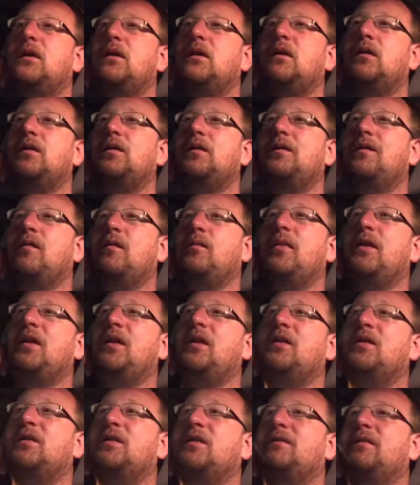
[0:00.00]
Because you've ever been
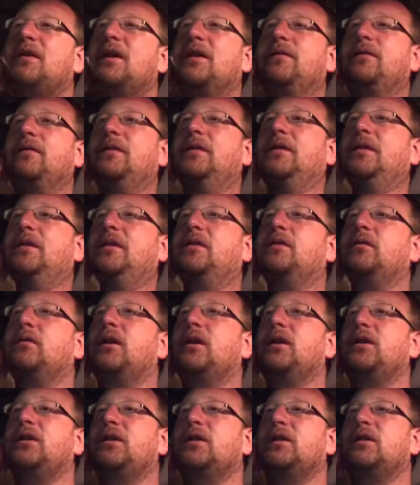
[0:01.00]
in a survival
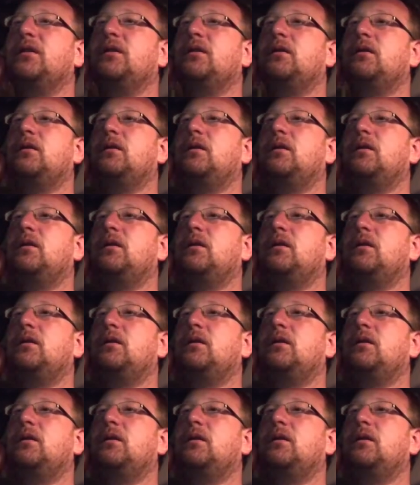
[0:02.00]
situation,